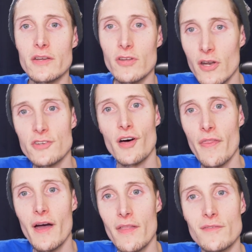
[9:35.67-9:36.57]
You should have done
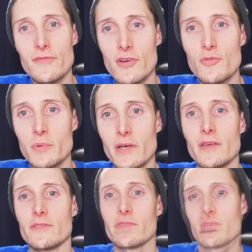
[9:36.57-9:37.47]
that in the first
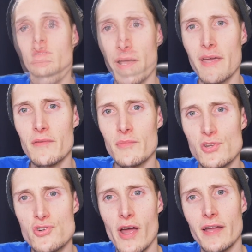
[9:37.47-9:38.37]
place. I get the
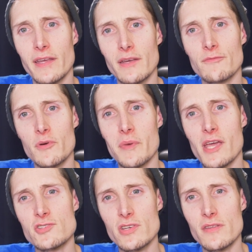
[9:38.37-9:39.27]
tracking
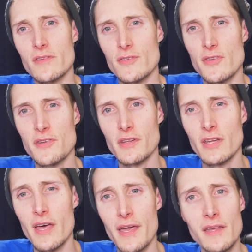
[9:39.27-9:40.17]
information. There's a
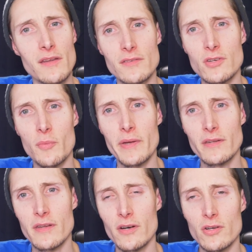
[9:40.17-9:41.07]
delay. No big
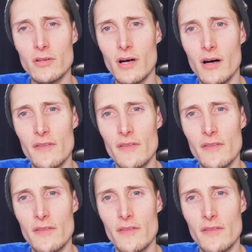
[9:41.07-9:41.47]
deal.